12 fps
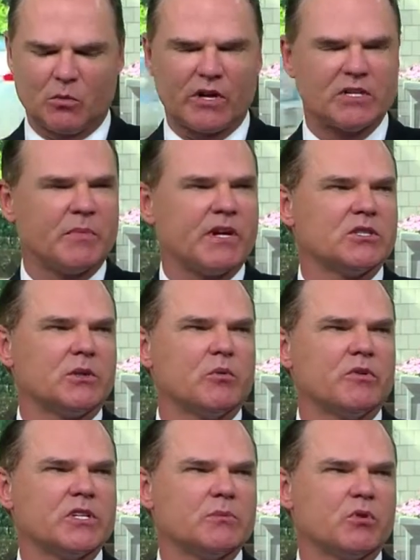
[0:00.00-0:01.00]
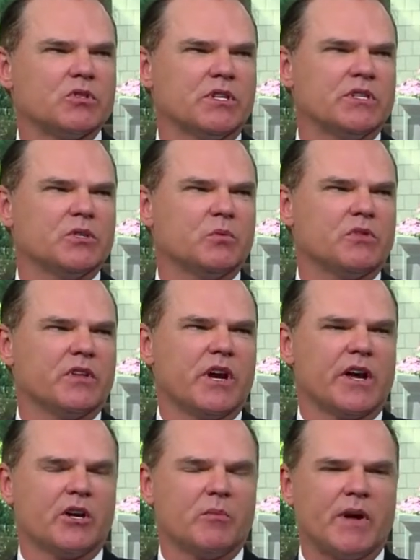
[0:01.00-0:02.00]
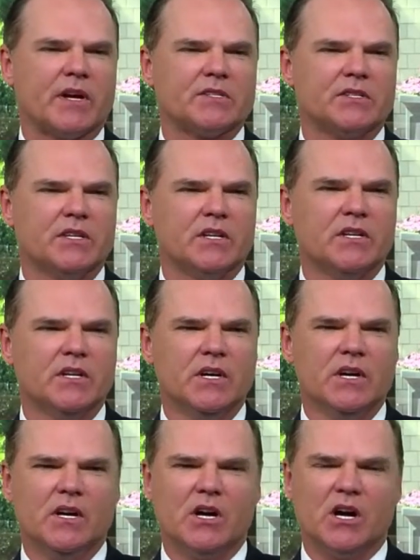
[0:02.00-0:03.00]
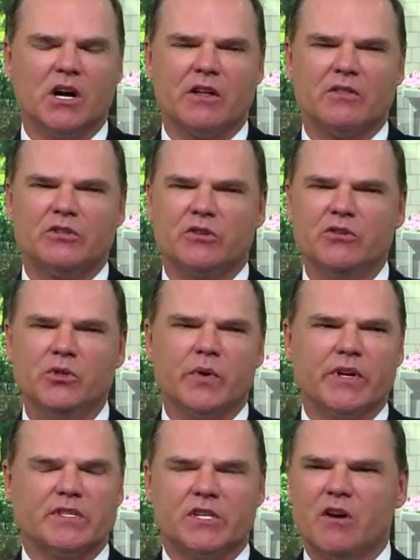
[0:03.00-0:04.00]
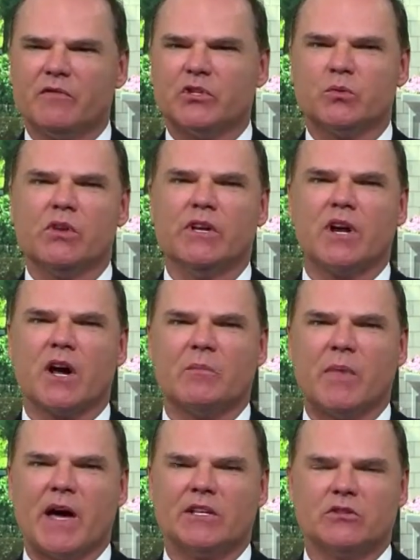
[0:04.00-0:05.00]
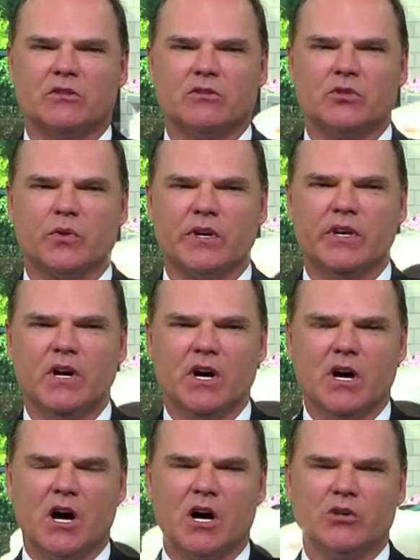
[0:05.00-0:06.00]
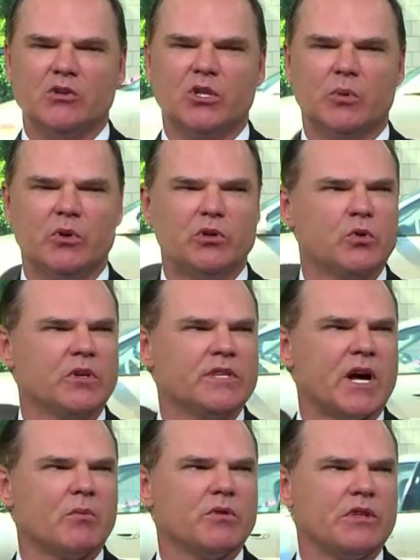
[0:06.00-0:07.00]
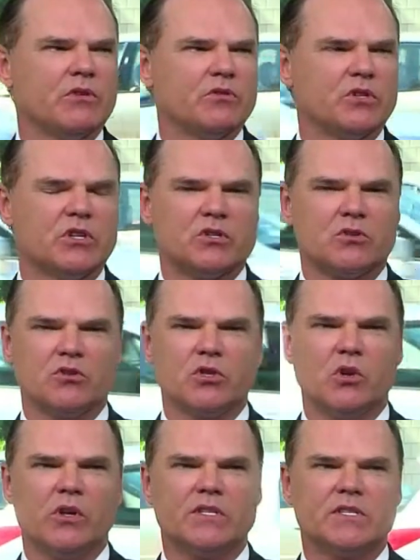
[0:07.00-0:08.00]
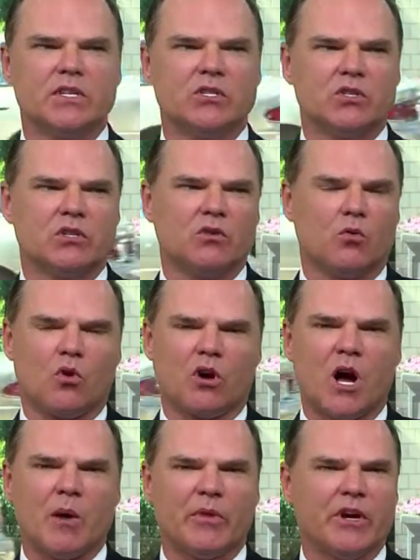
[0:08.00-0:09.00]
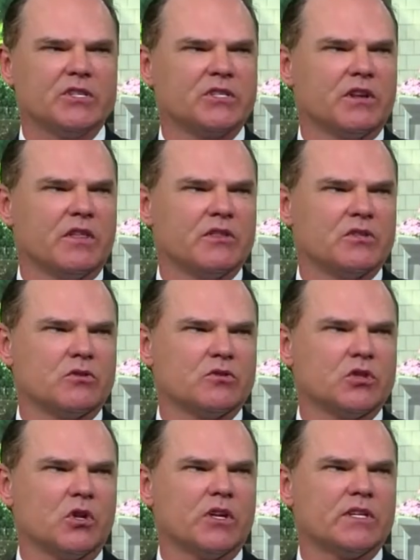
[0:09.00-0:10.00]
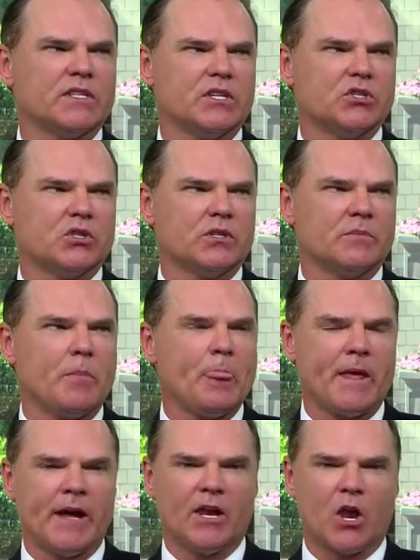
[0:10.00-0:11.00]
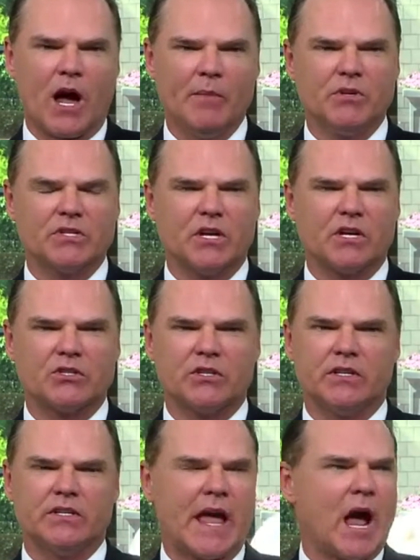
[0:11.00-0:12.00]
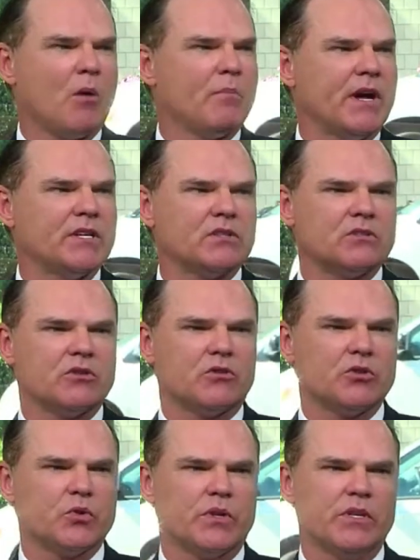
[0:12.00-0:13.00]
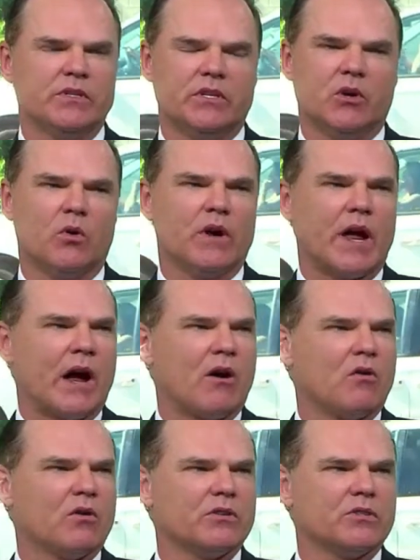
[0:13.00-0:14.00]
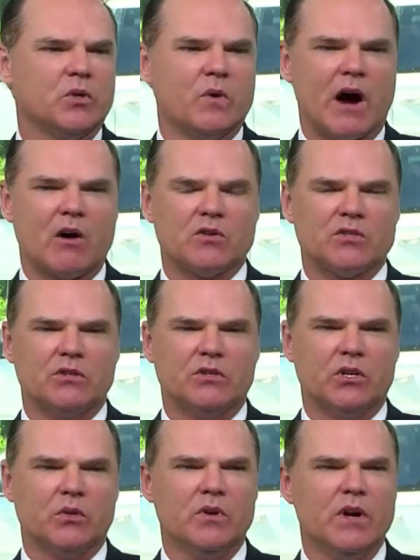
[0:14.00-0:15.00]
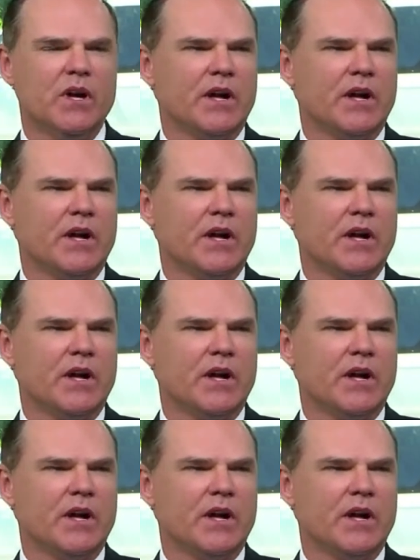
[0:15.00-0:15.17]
why, especially with this procedure, with the gynecomastia, the surgery itself is really not a bad surgery. Usually we treat that with either just surgical excision or a combination of the surgical excision and liposuction, outpatient surgery, an hour to 2 hours to do,